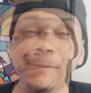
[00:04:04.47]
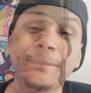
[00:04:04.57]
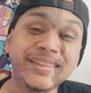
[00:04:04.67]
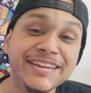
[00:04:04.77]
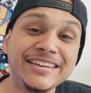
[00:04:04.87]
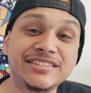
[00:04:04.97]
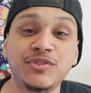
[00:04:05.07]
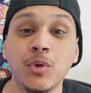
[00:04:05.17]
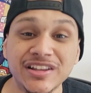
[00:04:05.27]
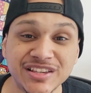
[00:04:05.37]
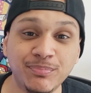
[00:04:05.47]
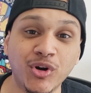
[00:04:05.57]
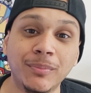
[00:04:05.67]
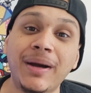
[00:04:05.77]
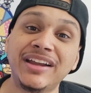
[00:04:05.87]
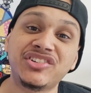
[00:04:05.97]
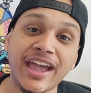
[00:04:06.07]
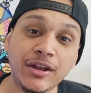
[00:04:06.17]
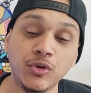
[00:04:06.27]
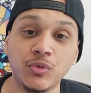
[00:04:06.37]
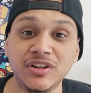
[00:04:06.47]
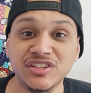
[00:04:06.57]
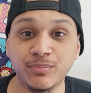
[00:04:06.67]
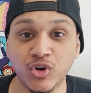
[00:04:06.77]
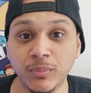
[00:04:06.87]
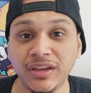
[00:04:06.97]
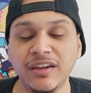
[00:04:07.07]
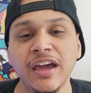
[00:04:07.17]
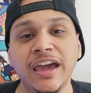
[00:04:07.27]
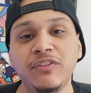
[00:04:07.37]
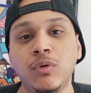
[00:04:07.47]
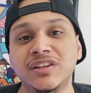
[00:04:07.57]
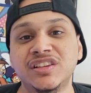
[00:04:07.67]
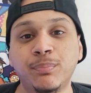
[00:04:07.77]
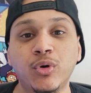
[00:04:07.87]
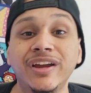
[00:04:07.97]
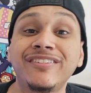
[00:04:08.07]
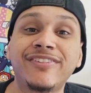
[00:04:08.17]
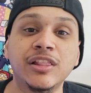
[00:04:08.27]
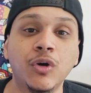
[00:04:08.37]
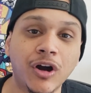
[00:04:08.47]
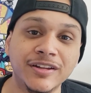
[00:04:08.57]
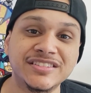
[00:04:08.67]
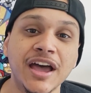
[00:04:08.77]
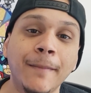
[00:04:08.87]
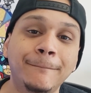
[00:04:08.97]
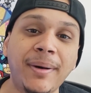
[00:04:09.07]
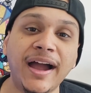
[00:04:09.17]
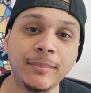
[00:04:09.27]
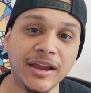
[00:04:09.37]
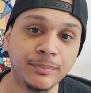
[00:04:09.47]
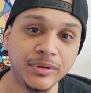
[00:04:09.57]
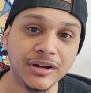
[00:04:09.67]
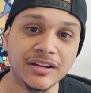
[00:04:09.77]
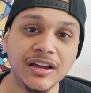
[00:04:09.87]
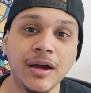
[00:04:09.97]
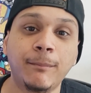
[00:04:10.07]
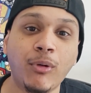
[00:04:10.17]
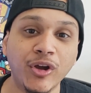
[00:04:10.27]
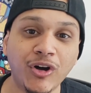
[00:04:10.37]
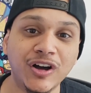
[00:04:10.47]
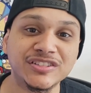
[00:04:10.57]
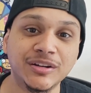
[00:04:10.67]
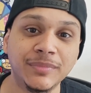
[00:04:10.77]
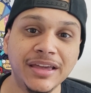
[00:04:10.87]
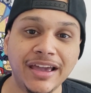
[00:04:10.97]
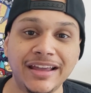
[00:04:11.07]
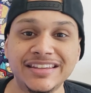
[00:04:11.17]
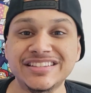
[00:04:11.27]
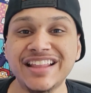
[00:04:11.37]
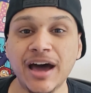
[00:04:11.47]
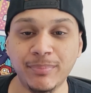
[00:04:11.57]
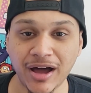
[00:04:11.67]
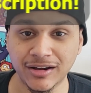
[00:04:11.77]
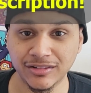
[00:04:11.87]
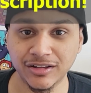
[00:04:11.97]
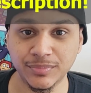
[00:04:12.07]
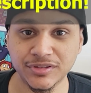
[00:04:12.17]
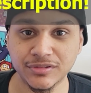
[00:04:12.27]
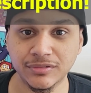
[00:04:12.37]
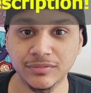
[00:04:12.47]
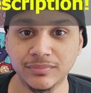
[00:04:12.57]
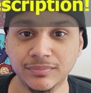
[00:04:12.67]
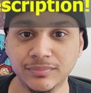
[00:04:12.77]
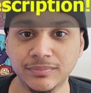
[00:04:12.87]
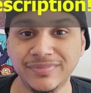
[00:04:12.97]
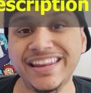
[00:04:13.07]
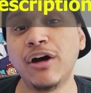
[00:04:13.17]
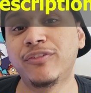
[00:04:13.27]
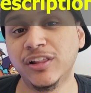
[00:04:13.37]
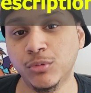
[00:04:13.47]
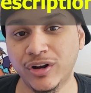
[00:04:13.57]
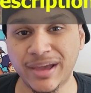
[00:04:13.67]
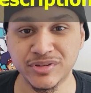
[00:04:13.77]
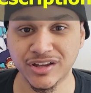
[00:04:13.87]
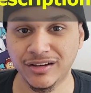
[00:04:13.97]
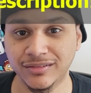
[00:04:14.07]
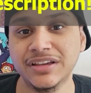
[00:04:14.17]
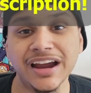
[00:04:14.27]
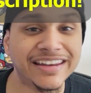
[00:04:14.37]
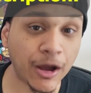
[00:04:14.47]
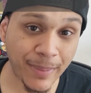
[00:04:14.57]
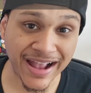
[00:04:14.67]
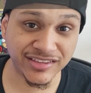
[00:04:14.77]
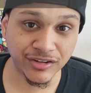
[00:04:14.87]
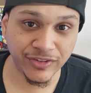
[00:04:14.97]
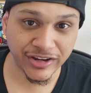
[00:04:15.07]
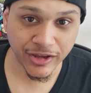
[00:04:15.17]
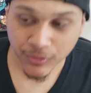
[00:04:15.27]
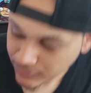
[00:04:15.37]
Please, if you want to support my channel, you want to support me, if you want to support a fellow artist, buy my book, Boy Awesome and the Snotpocalypse. Now available on Amazon. Now back to the video.